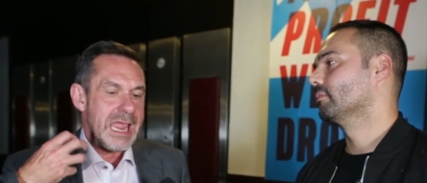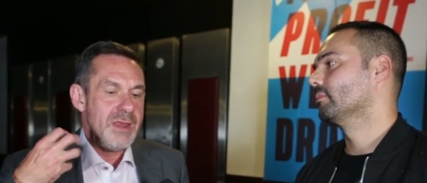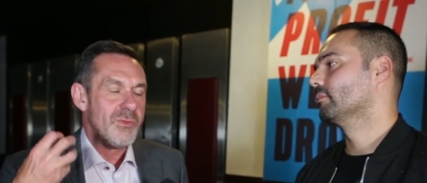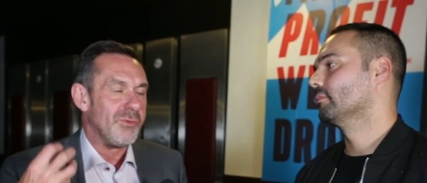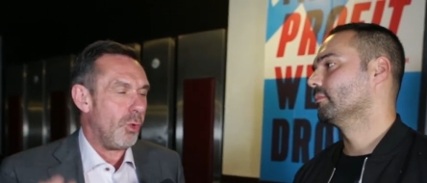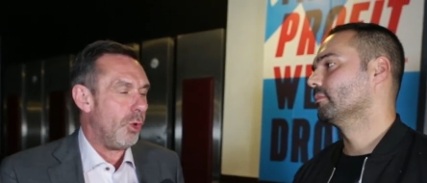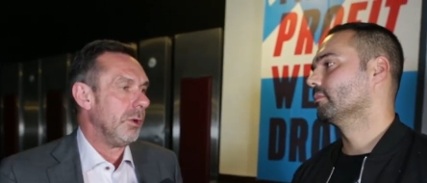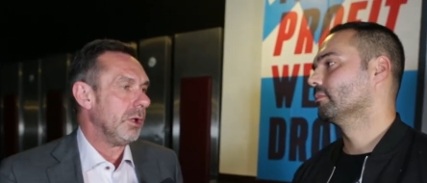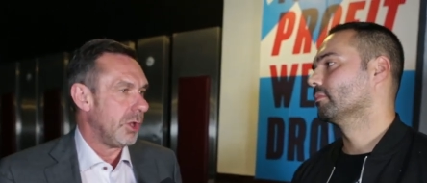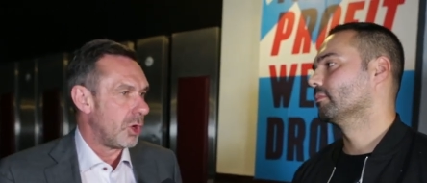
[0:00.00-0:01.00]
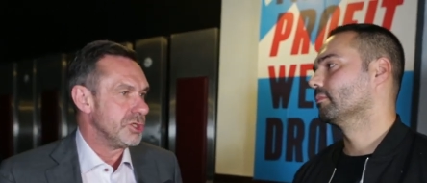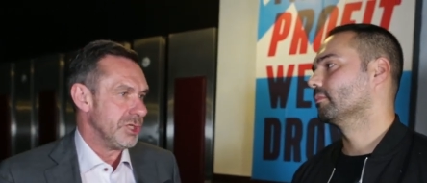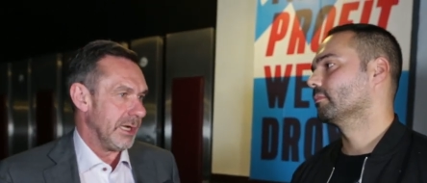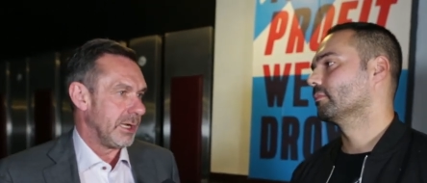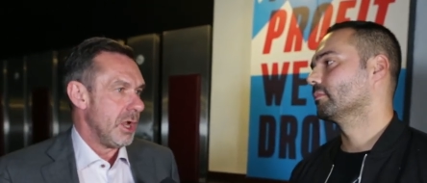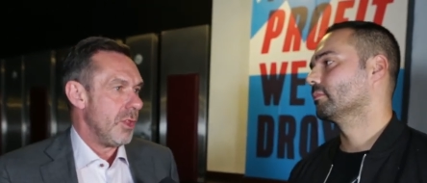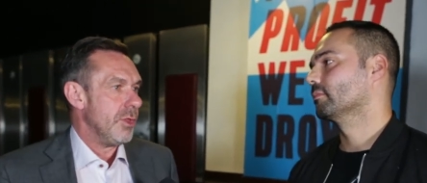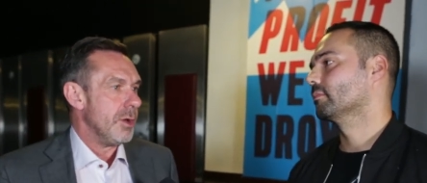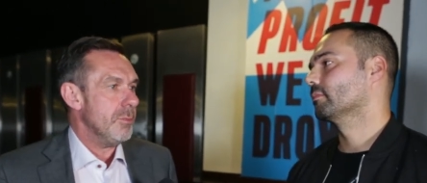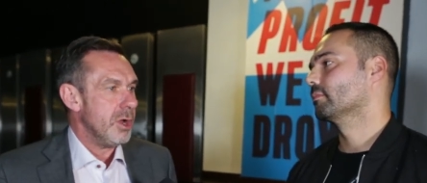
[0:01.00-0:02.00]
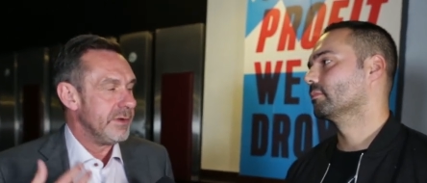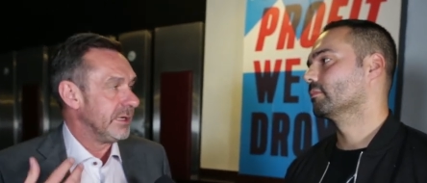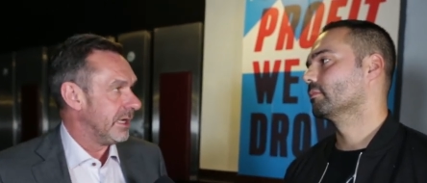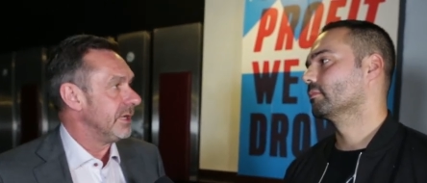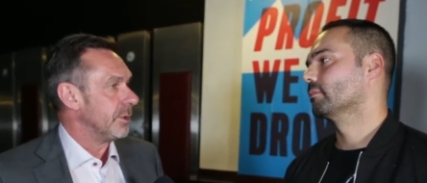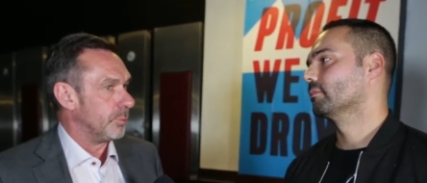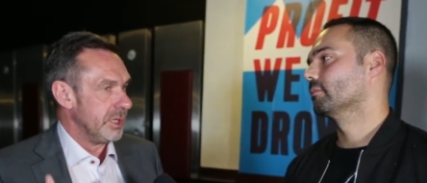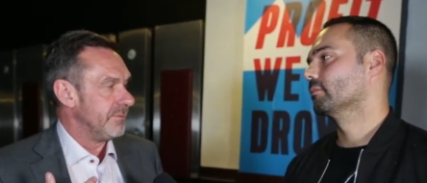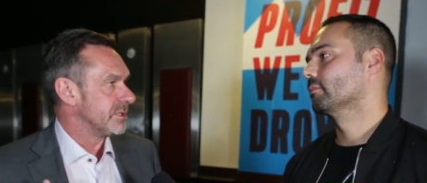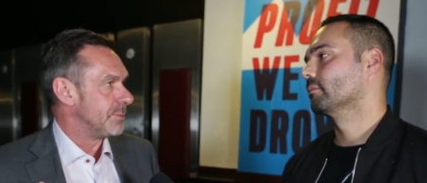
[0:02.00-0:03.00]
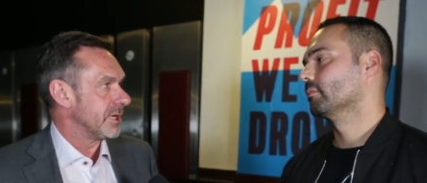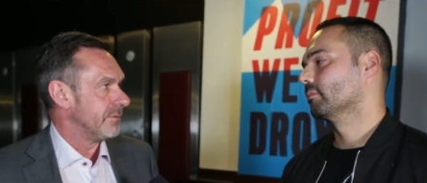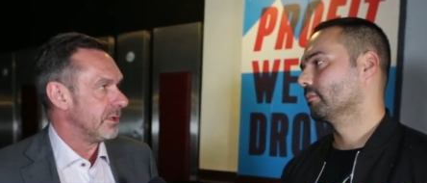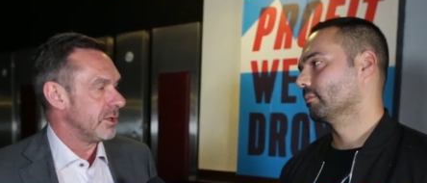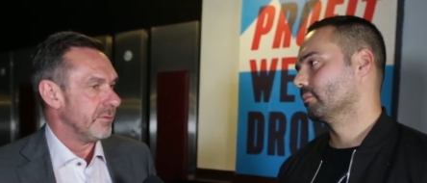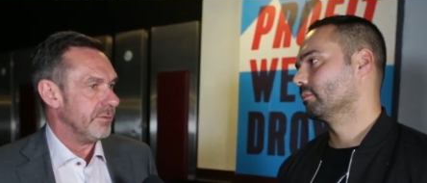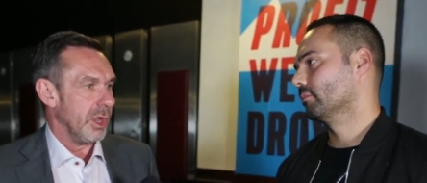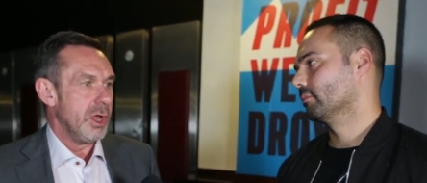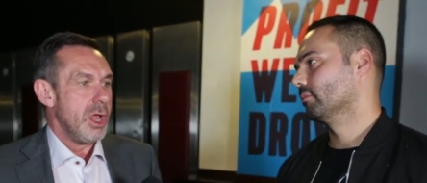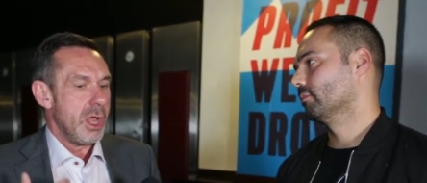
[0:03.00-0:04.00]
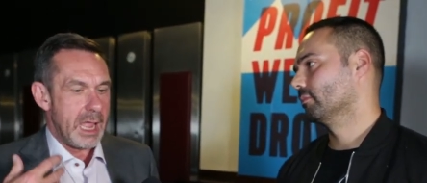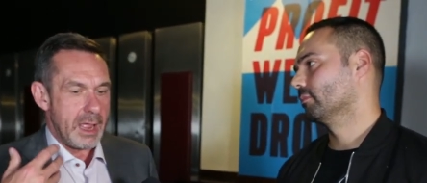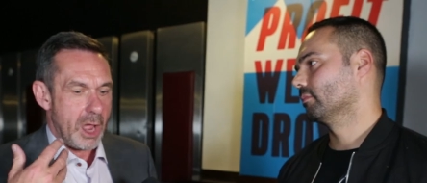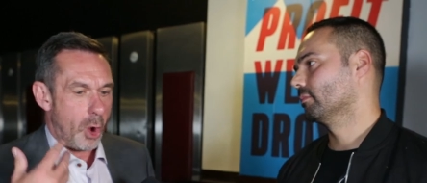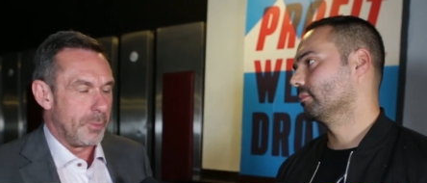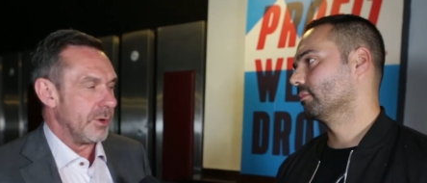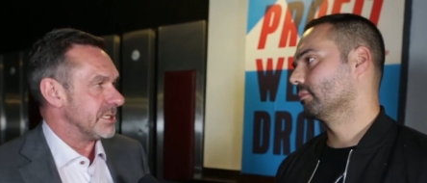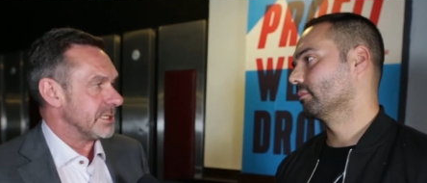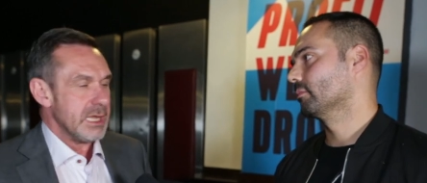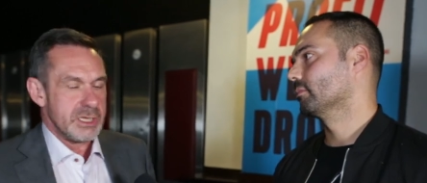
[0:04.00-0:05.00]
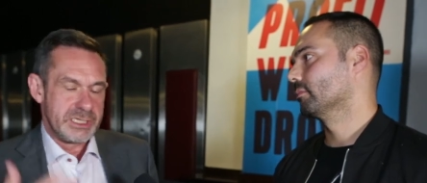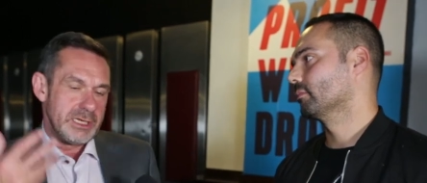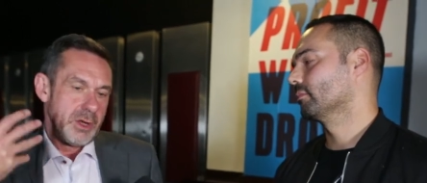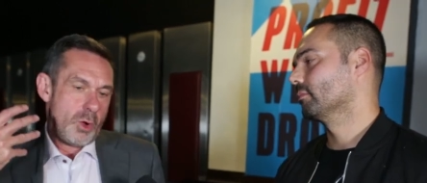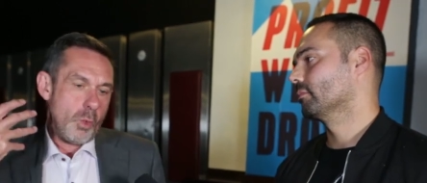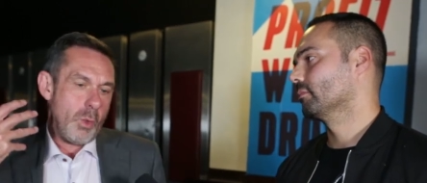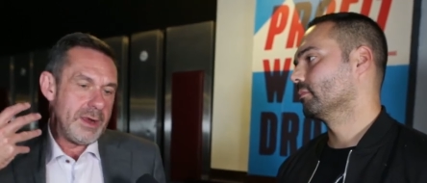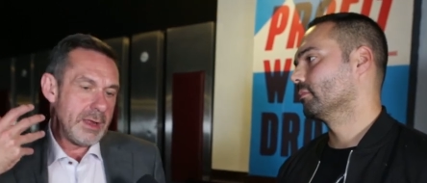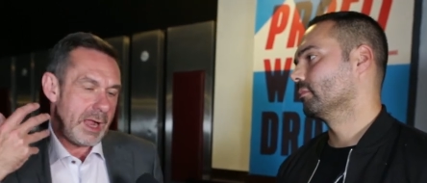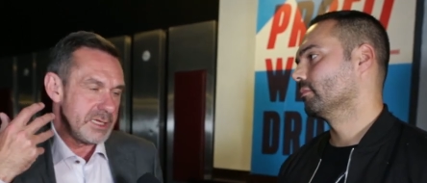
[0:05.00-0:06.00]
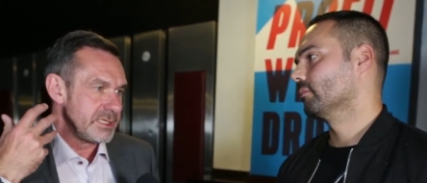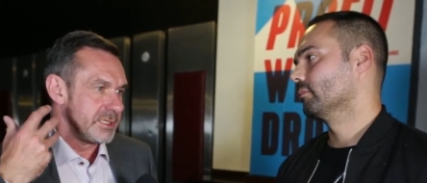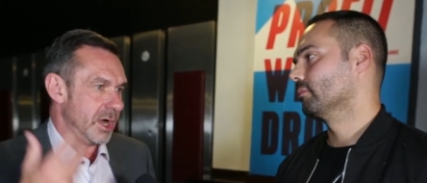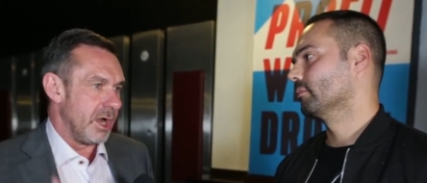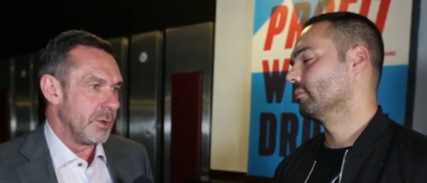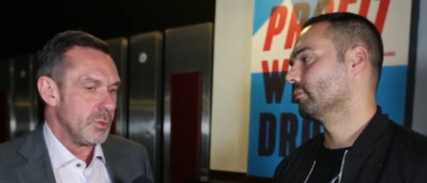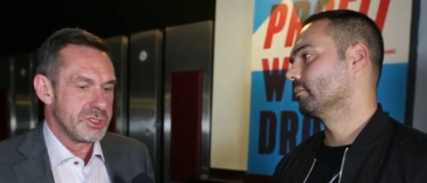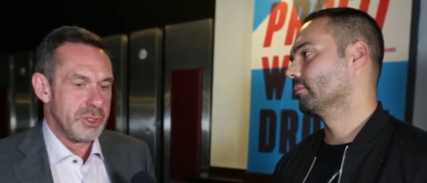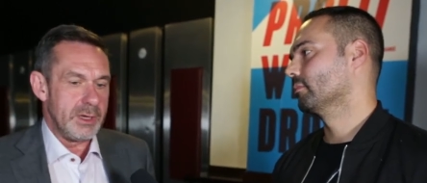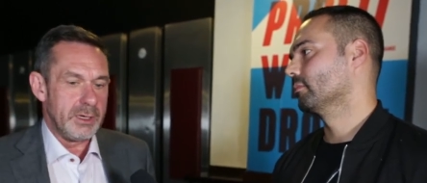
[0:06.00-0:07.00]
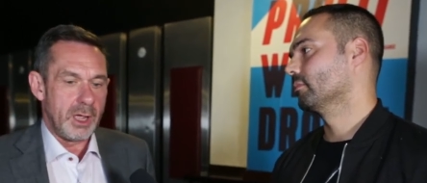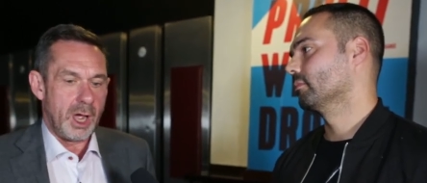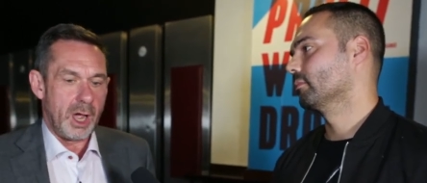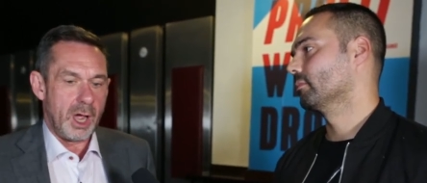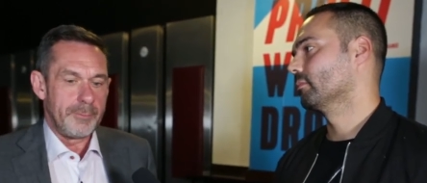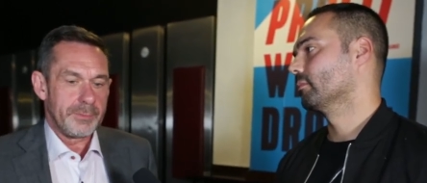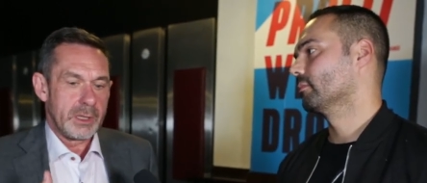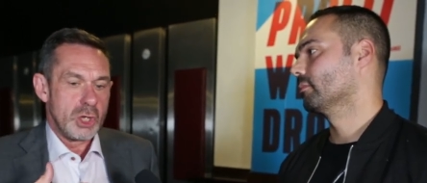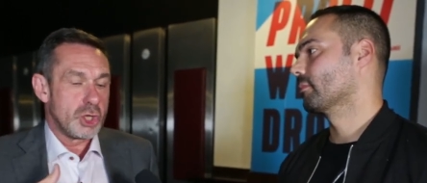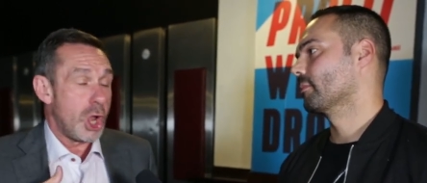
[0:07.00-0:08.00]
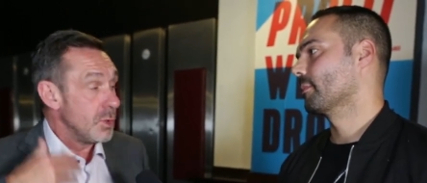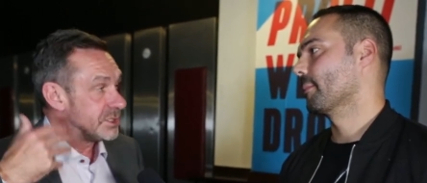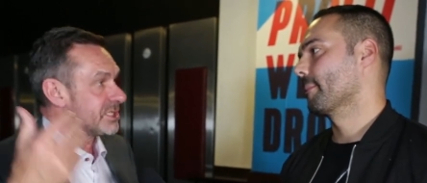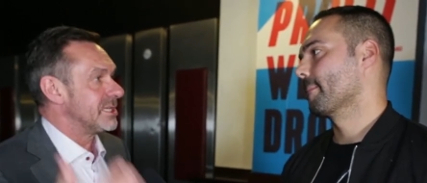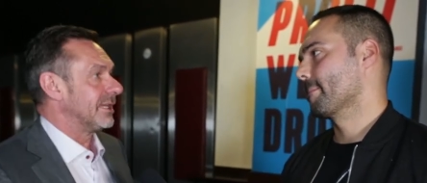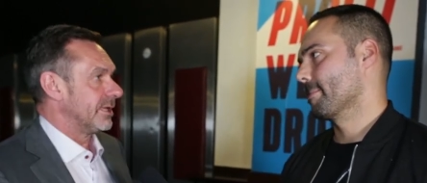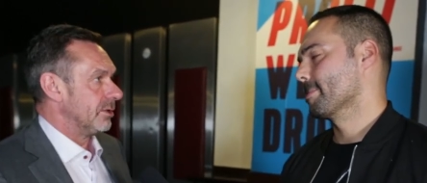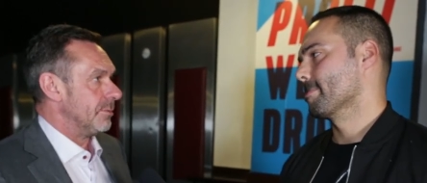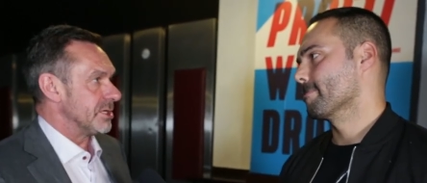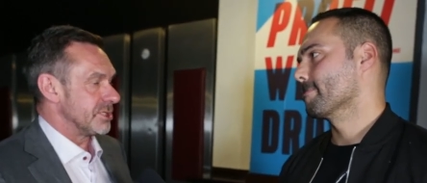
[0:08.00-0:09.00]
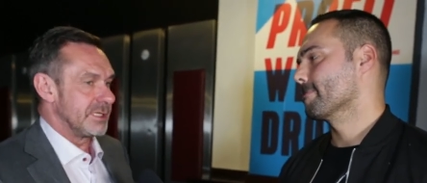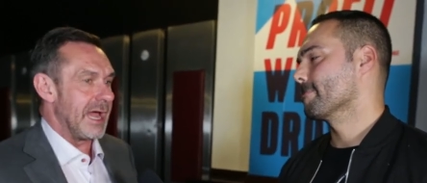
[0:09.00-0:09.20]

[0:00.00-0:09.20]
Speaker 1: informal logic that Mervyn King, the previous Bank of England governor, uh, operated. See, when Alistair Darling was doing uh, counter-cyclical measures.